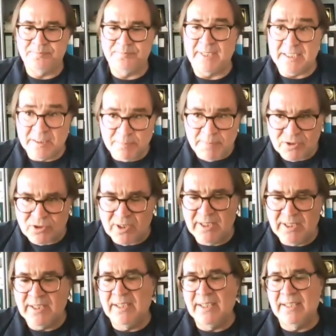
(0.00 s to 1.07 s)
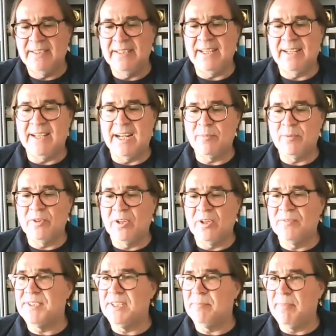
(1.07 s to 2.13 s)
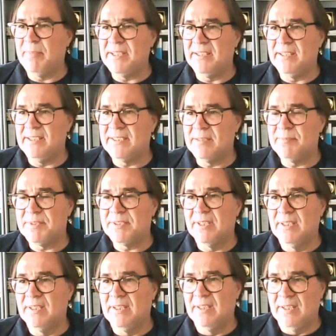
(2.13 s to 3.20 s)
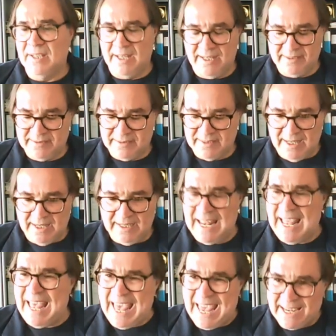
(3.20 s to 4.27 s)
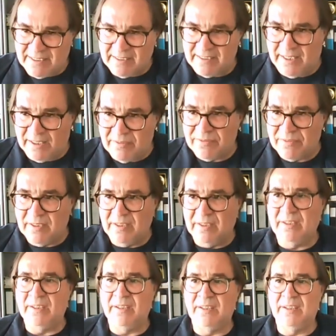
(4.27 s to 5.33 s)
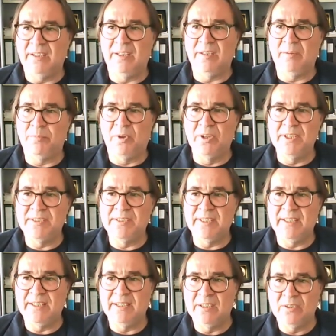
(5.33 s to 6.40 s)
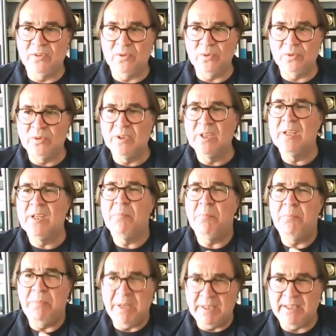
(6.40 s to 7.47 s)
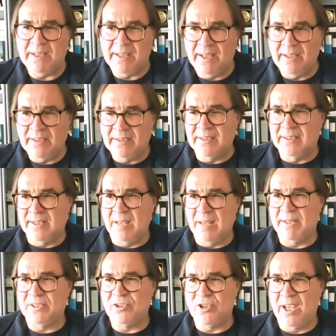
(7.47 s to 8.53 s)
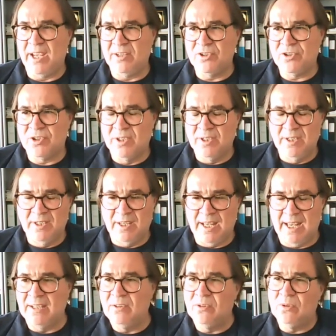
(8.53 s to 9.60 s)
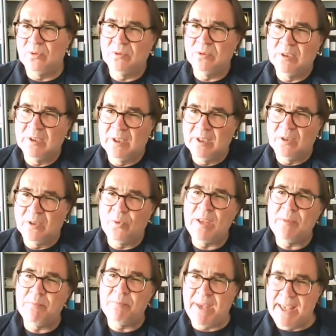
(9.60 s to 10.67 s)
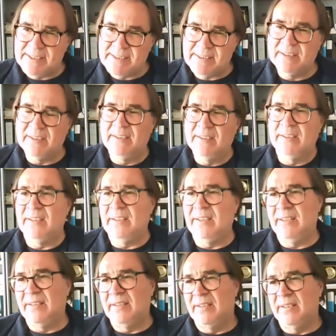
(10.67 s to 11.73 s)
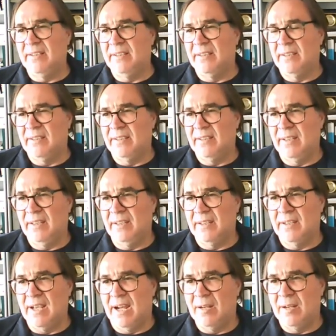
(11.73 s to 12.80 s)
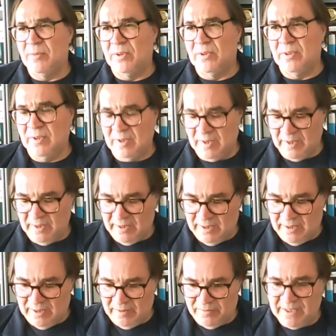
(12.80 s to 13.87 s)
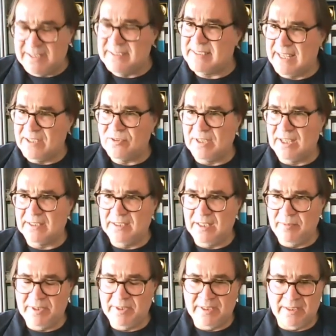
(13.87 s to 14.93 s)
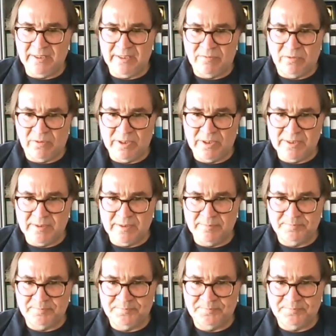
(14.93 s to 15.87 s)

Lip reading: But especially the carbon offset mechanisms as an active policy to mitigate climate change and to reinvest in the carbon fixation activity in the forest.